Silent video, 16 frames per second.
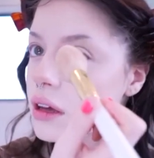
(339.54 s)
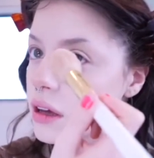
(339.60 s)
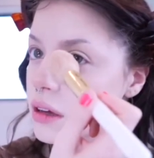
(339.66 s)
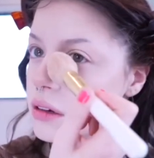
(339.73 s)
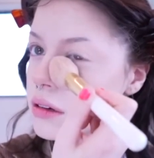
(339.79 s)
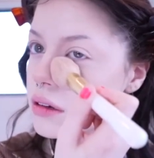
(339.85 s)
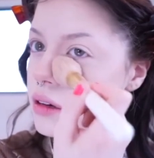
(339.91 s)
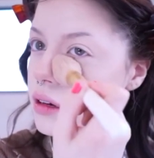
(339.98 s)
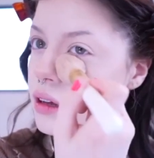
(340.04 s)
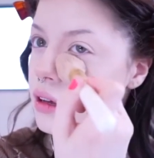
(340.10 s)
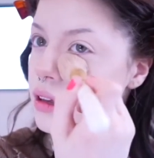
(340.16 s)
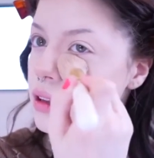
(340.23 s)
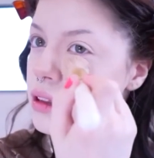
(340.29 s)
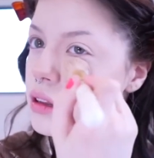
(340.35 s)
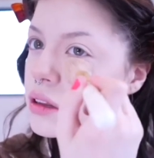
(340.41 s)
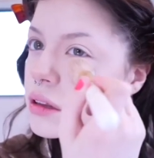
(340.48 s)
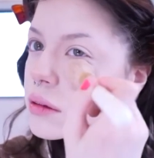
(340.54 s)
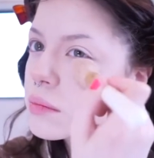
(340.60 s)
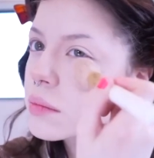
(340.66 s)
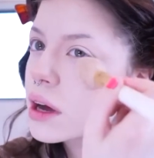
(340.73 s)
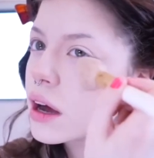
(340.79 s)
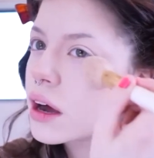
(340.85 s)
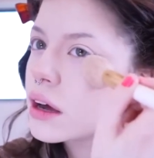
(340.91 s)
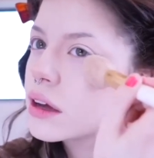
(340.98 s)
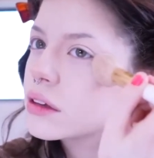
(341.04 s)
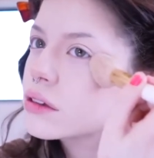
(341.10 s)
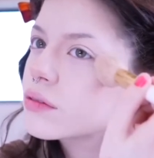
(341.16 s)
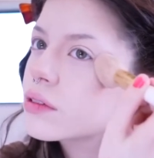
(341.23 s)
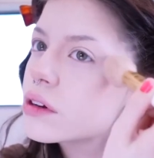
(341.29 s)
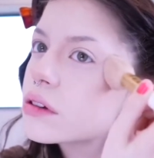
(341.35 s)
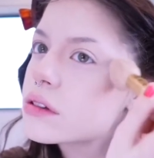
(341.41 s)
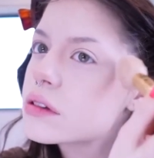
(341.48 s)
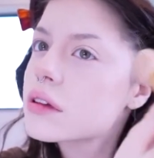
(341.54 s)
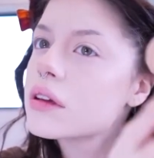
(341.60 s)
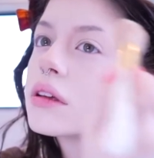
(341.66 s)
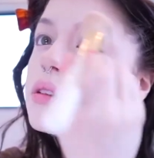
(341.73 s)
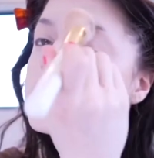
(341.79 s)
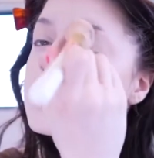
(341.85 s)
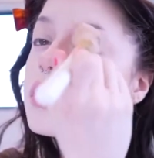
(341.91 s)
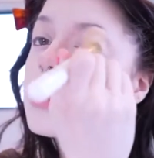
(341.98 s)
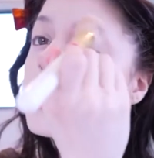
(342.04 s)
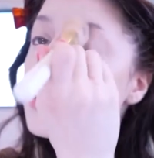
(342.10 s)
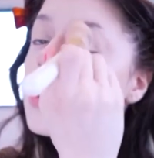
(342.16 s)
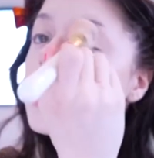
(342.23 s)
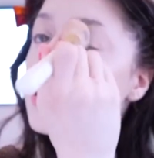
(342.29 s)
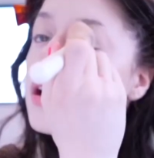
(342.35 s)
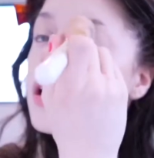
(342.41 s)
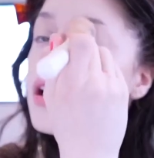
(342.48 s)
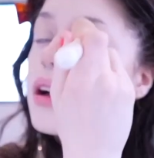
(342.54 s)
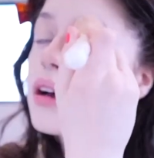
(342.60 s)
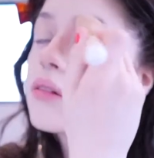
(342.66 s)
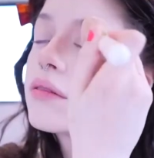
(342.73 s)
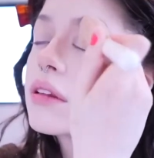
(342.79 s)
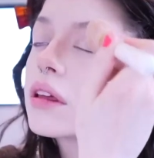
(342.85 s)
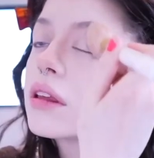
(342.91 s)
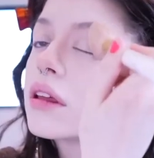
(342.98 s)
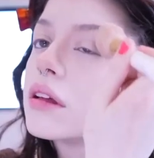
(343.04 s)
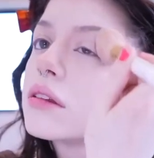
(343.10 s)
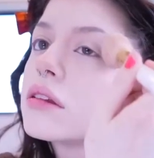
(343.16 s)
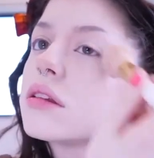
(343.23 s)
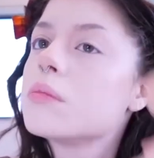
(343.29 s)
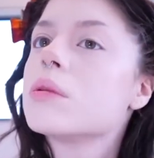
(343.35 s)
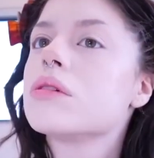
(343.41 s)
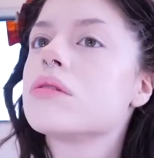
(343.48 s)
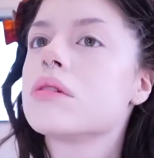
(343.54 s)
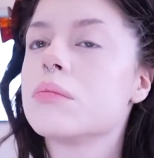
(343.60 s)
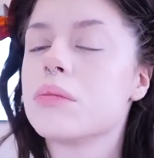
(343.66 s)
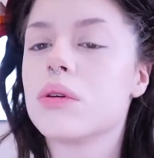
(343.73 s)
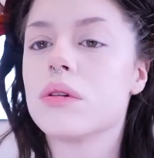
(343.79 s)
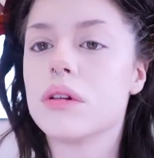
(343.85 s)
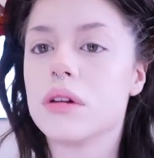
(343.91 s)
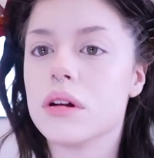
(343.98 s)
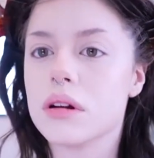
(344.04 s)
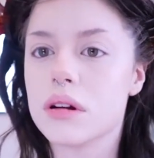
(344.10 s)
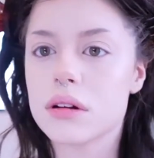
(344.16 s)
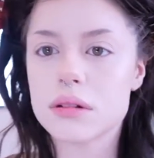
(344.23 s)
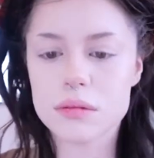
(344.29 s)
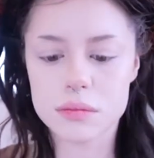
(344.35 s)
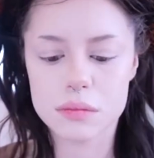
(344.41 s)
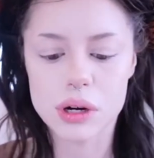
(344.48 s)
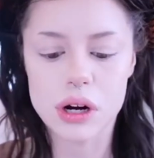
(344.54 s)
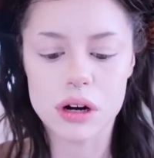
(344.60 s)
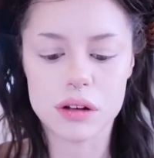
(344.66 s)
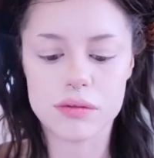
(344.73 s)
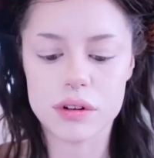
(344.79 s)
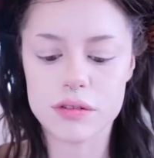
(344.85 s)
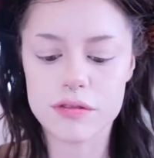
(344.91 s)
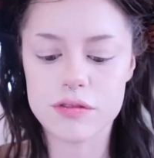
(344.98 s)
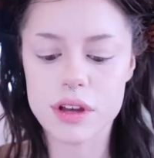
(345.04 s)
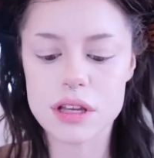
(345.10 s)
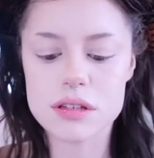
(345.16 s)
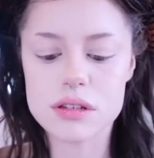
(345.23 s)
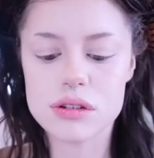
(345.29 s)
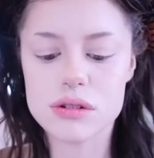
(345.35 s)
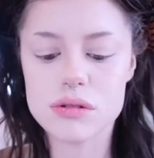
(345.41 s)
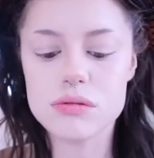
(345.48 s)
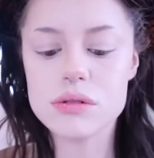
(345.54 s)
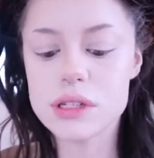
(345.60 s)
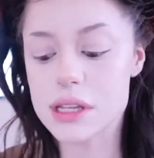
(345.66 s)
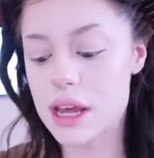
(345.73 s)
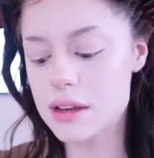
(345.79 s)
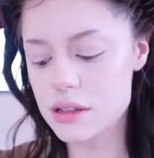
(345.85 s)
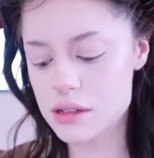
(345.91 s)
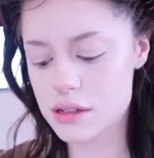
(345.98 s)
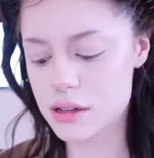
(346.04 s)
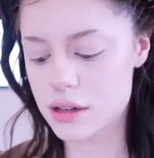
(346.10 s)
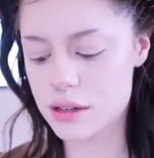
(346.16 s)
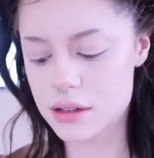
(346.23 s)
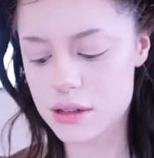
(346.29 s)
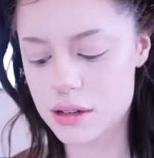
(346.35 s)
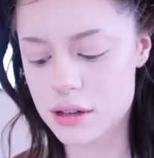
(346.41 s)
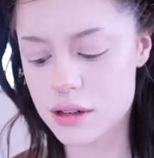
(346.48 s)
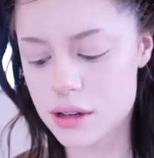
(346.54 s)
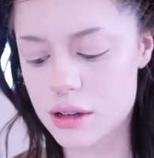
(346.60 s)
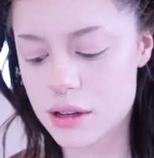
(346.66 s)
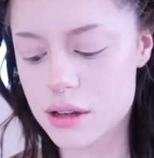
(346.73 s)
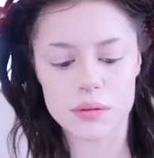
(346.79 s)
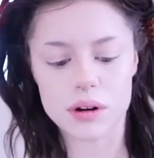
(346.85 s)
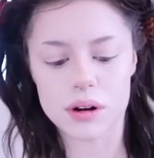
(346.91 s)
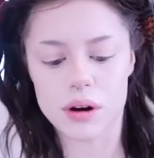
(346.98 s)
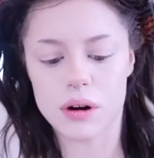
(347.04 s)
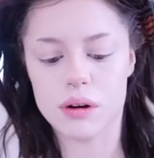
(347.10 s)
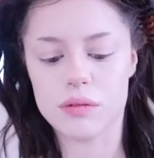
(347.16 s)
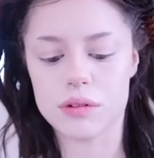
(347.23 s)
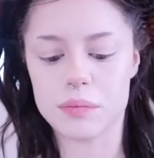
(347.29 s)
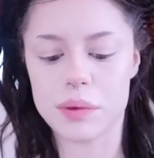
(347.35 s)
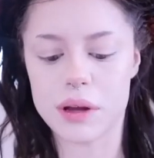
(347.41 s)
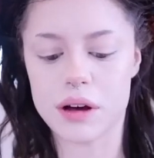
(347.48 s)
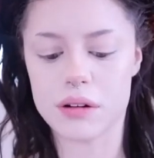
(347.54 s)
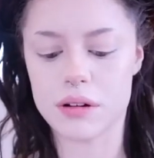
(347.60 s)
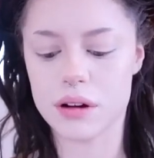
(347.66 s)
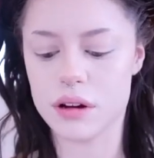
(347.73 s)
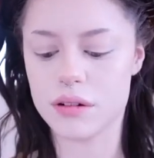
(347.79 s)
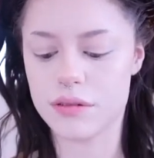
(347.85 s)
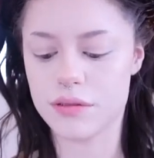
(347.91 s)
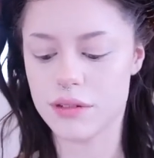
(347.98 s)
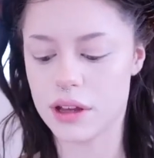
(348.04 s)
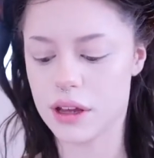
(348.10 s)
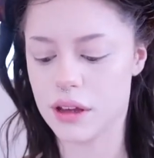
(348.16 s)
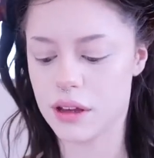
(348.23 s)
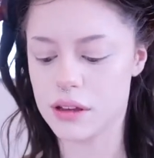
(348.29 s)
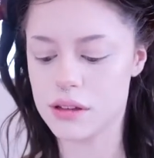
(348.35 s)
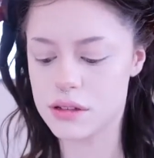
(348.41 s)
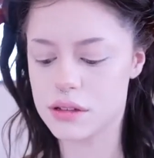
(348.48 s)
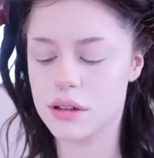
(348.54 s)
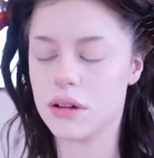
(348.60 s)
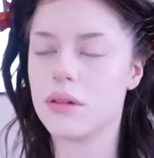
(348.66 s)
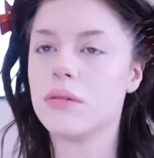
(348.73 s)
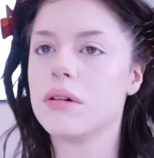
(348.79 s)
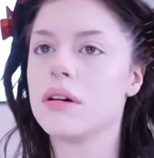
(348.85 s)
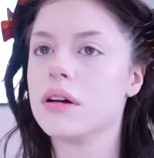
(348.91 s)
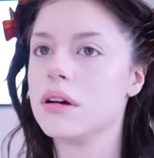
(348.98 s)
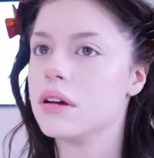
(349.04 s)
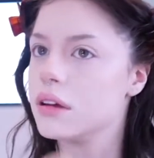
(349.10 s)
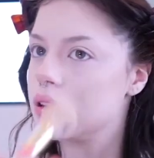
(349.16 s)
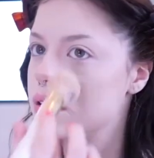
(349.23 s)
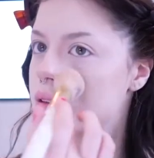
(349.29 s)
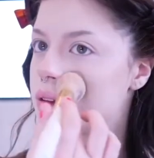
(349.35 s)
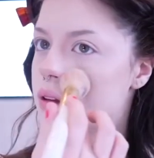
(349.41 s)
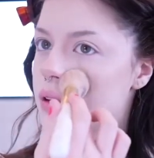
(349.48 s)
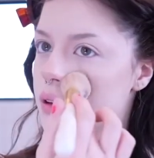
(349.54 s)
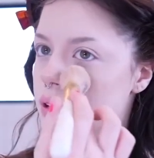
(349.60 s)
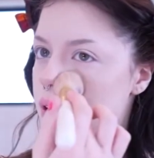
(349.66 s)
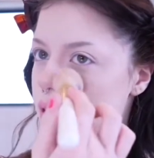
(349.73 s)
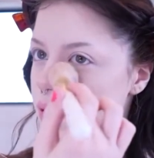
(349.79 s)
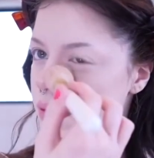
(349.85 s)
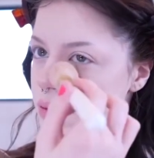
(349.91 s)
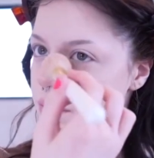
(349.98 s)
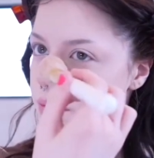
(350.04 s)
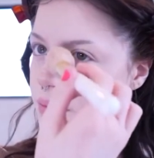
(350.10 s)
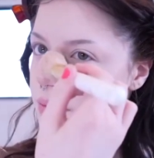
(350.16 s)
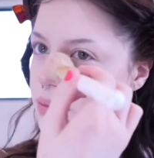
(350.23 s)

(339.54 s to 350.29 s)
underneath my eyes first, because I feel like that's the most important part of your face to set. You don't want to over powder your face, you don't want to, you know,